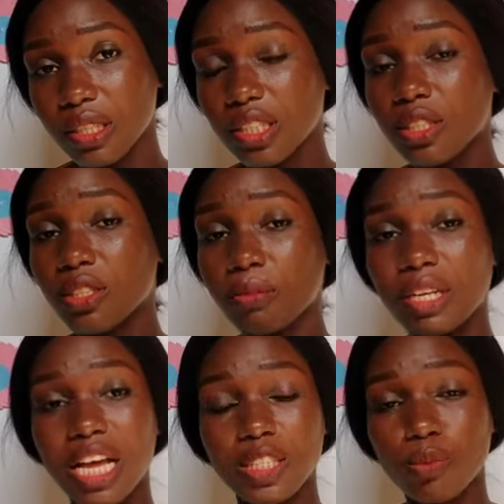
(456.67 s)
This is
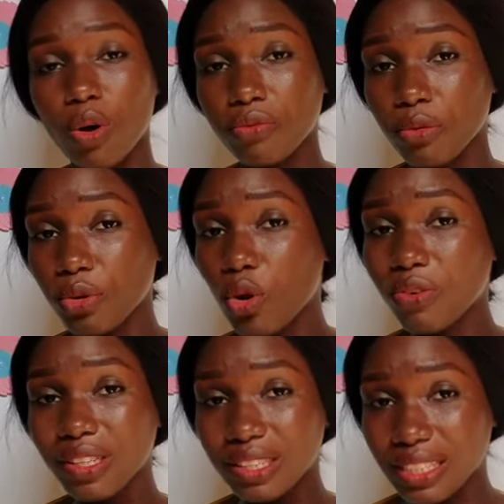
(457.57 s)
something that has worked for me
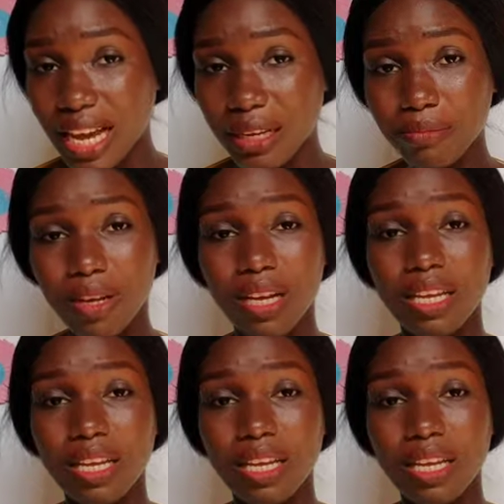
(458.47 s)
over the time.